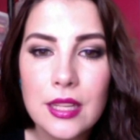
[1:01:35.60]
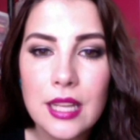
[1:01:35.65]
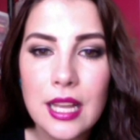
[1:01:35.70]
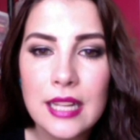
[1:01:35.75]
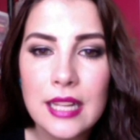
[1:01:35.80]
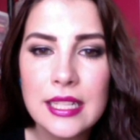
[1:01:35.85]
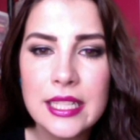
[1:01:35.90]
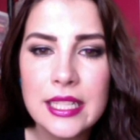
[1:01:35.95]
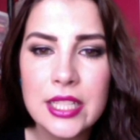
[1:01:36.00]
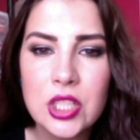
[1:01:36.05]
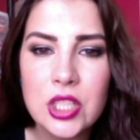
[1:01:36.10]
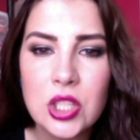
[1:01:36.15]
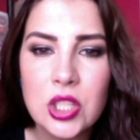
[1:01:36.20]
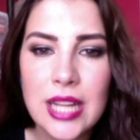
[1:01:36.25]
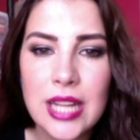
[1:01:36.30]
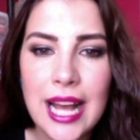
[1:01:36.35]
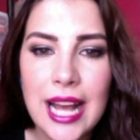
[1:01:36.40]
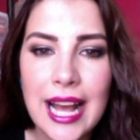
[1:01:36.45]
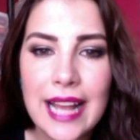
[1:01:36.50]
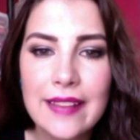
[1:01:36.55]
I need a
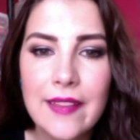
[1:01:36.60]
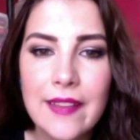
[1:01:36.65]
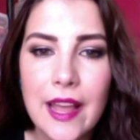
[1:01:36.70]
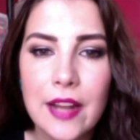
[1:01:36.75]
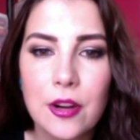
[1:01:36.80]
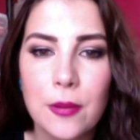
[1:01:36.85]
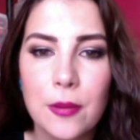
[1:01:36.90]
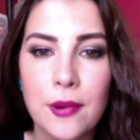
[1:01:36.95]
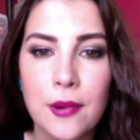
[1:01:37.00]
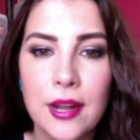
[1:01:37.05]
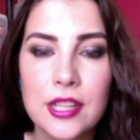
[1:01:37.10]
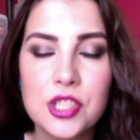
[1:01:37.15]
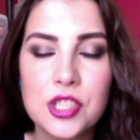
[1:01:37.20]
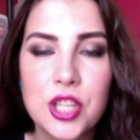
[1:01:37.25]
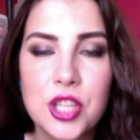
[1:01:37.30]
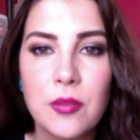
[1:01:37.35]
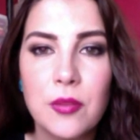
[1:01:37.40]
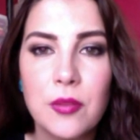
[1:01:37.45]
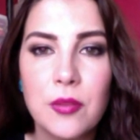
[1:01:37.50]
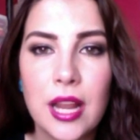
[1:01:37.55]
good highlighter
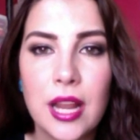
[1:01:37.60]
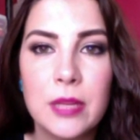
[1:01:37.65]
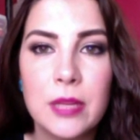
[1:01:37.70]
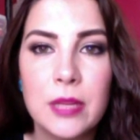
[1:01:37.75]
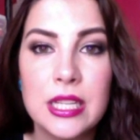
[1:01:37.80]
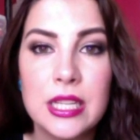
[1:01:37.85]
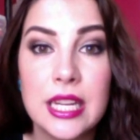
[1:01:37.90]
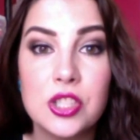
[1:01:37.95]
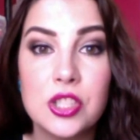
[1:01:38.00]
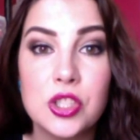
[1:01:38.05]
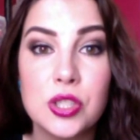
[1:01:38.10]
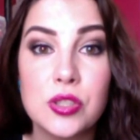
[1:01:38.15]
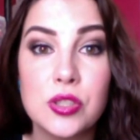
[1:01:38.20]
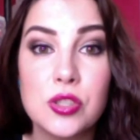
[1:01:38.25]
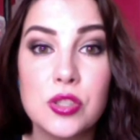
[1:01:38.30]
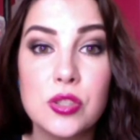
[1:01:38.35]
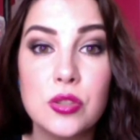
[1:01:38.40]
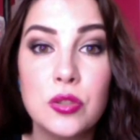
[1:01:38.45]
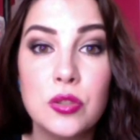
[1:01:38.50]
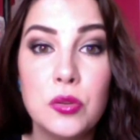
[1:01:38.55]
brush. Any
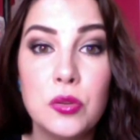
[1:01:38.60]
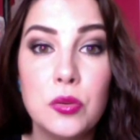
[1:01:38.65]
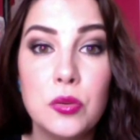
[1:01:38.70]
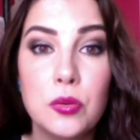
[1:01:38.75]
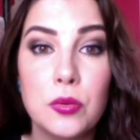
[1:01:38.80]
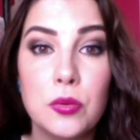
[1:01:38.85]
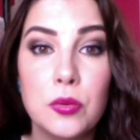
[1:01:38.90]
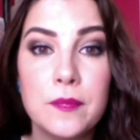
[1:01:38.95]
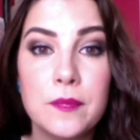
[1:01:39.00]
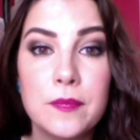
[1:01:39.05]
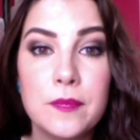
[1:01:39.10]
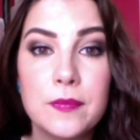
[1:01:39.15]
recommendations? Ooh.